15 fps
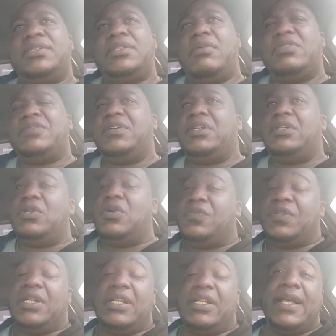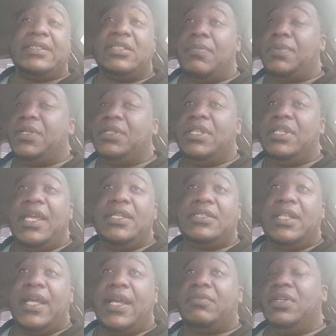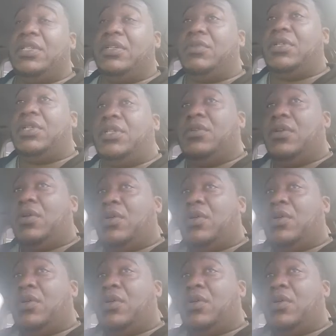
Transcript: I was feeling low for the last couple of days, like really, really